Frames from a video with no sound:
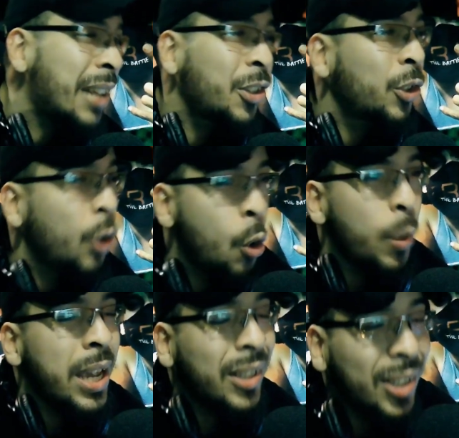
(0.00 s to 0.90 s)
so
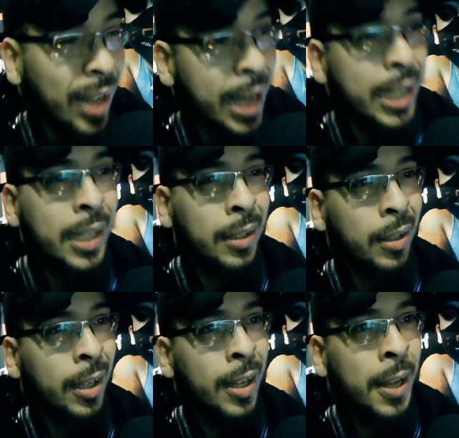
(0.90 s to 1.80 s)
exciting.
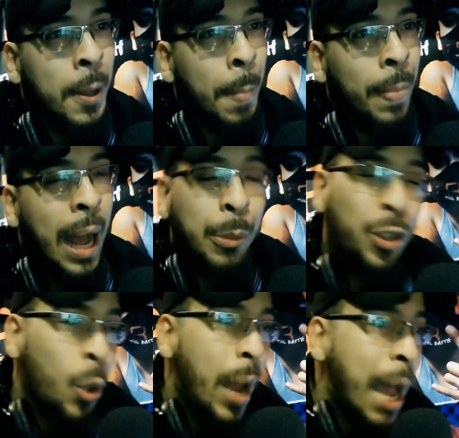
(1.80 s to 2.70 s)
I'm
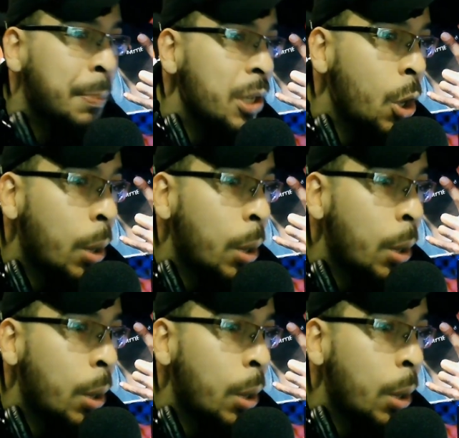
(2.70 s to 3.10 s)
so happy, yo.